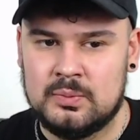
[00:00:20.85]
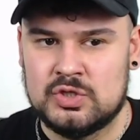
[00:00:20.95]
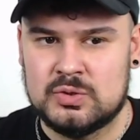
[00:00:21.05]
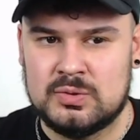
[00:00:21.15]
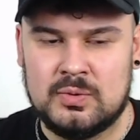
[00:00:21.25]

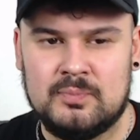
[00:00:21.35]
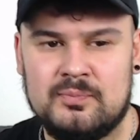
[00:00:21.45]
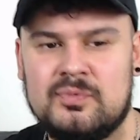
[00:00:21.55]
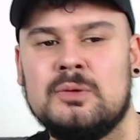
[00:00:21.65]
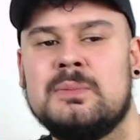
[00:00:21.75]
which
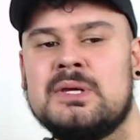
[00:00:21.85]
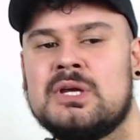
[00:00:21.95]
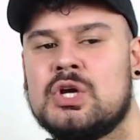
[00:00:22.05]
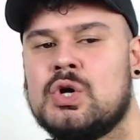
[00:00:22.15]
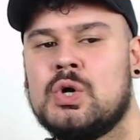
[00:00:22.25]
will
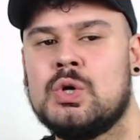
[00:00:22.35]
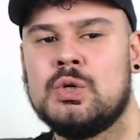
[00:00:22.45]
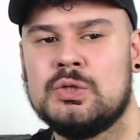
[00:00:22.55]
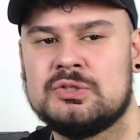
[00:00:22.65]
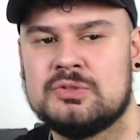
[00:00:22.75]
be
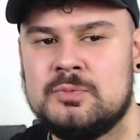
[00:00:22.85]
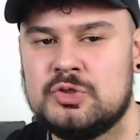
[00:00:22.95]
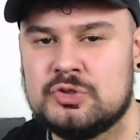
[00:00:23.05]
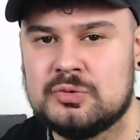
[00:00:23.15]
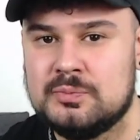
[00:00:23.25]
called
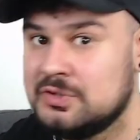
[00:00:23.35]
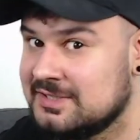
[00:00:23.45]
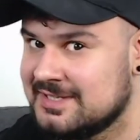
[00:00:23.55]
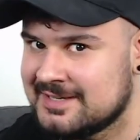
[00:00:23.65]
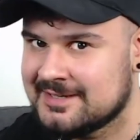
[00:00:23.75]
Mut
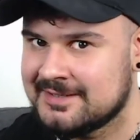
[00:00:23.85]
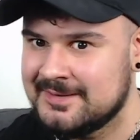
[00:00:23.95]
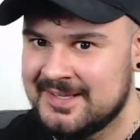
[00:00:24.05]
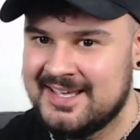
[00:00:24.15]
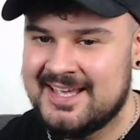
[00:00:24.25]

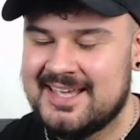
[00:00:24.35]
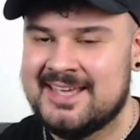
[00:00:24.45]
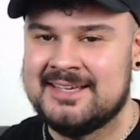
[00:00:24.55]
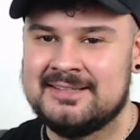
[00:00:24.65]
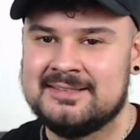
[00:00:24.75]
Mutke.
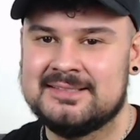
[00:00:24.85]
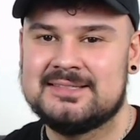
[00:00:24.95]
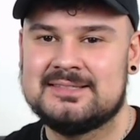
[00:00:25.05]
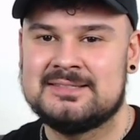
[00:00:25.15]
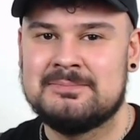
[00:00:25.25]

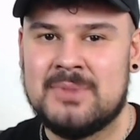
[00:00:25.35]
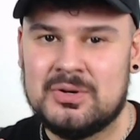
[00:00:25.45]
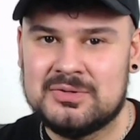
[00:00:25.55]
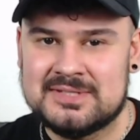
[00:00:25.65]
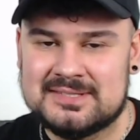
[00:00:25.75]
And the
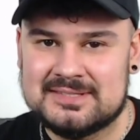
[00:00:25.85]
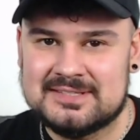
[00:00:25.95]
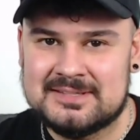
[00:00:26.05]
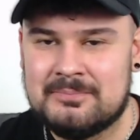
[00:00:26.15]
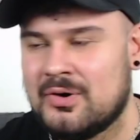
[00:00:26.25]
most
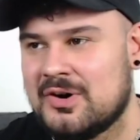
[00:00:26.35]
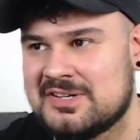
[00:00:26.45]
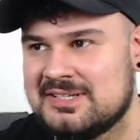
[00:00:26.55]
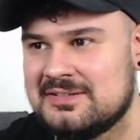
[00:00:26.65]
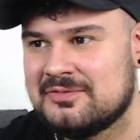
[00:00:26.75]

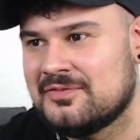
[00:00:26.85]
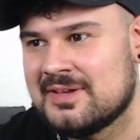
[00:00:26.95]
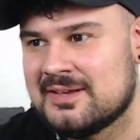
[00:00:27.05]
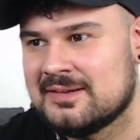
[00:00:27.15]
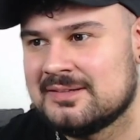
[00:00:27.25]
important
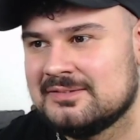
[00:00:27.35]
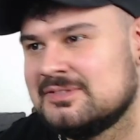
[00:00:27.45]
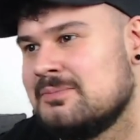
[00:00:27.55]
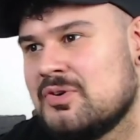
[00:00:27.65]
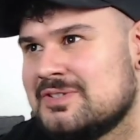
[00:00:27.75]
thing,
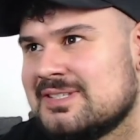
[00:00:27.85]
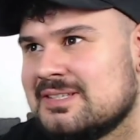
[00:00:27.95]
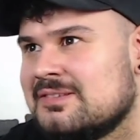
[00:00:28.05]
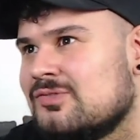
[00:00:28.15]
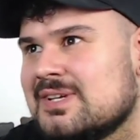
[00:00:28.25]
the most
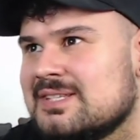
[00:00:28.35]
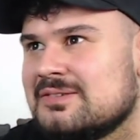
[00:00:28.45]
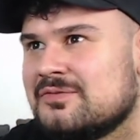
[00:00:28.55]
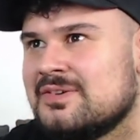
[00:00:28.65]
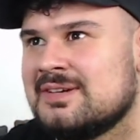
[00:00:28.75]

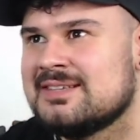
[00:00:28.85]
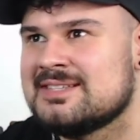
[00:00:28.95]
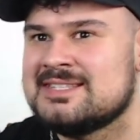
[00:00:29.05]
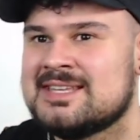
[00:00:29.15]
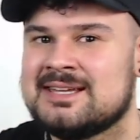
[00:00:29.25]
interesting thing
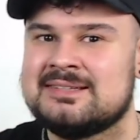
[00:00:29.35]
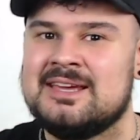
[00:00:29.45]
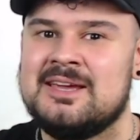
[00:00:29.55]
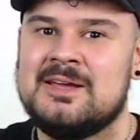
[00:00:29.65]
is that